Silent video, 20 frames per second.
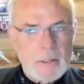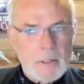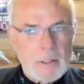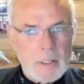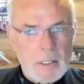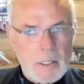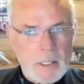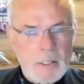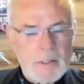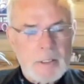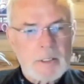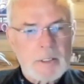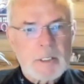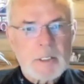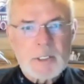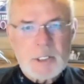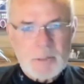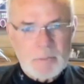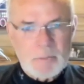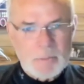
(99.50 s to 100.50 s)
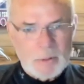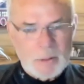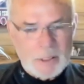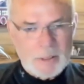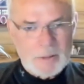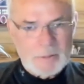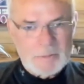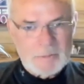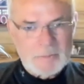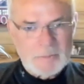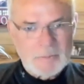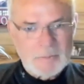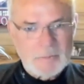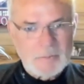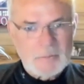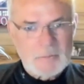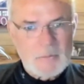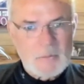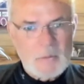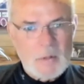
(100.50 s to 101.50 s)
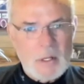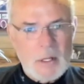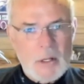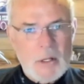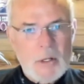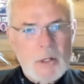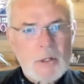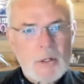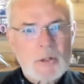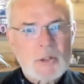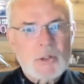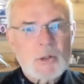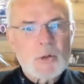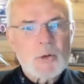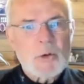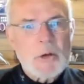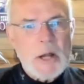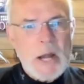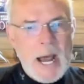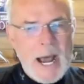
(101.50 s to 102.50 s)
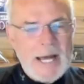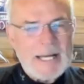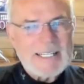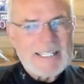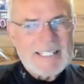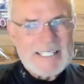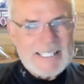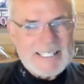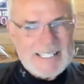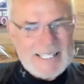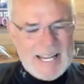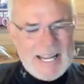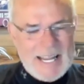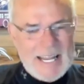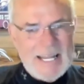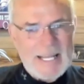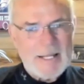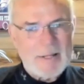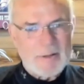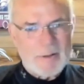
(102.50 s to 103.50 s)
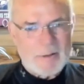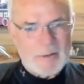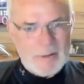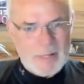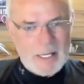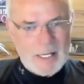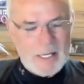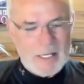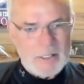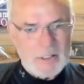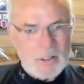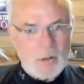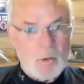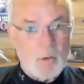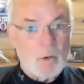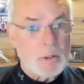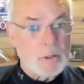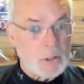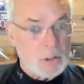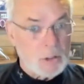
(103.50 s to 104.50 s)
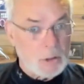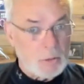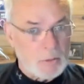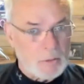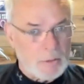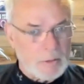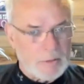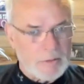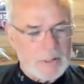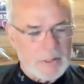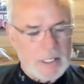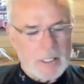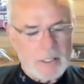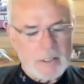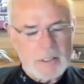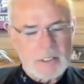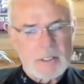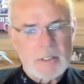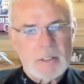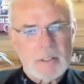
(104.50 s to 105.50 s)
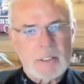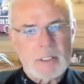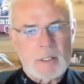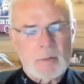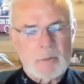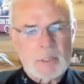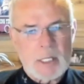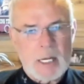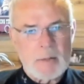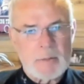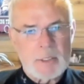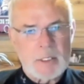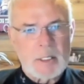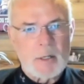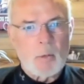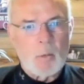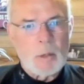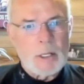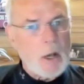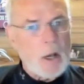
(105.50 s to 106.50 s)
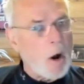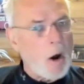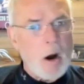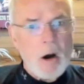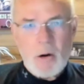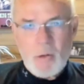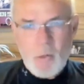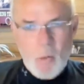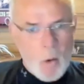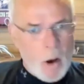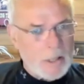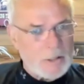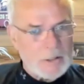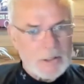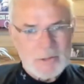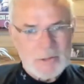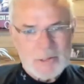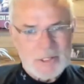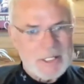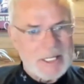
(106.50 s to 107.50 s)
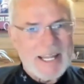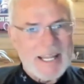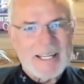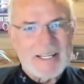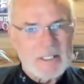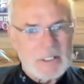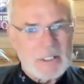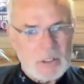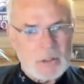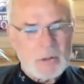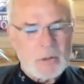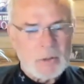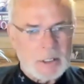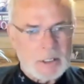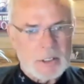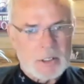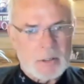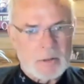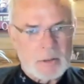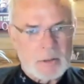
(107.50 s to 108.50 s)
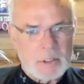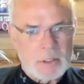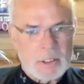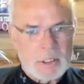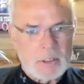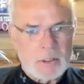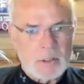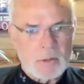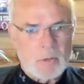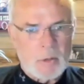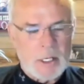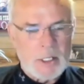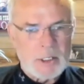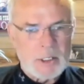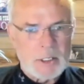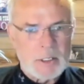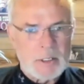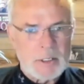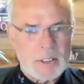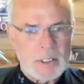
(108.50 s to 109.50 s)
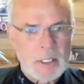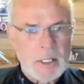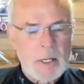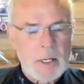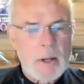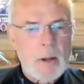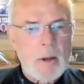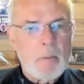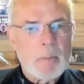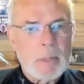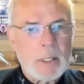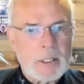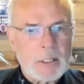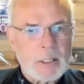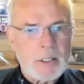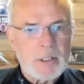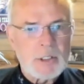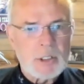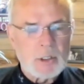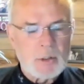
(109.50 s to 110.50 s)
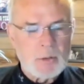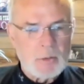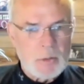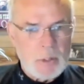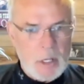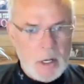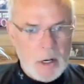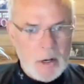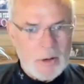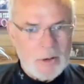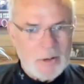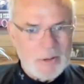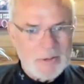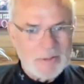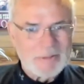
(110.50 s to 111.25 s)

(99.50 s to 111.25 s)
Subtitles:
and the discipline to not say the things or do the things sometimes that we all want to say and do in certain situations because you know,